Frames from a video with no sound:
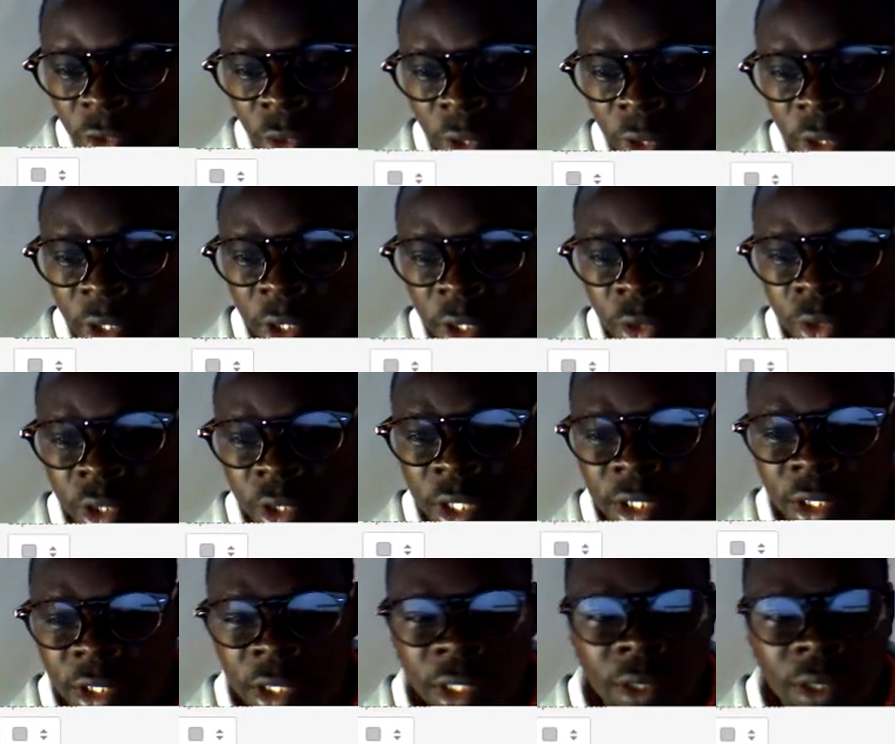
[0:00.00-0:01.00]
Then this
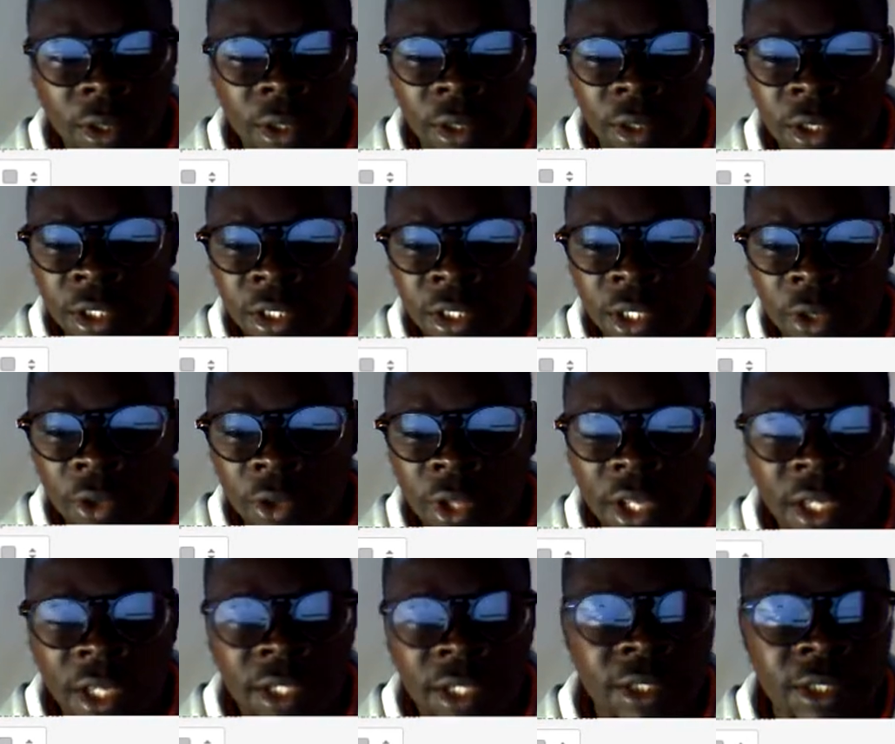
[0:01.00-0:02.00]
is now the
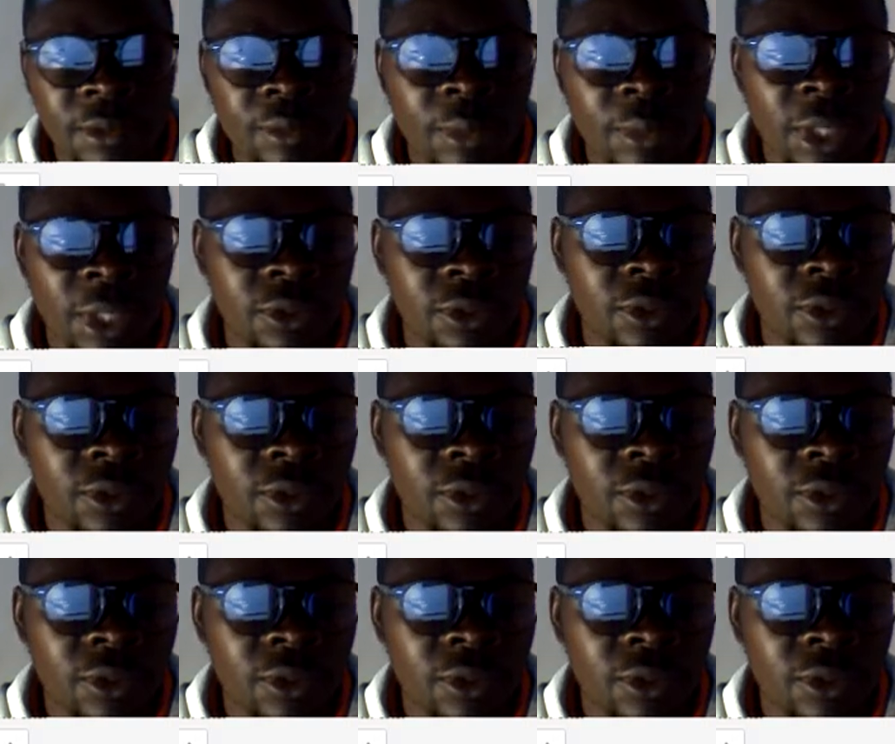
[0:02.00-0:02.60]
edit button.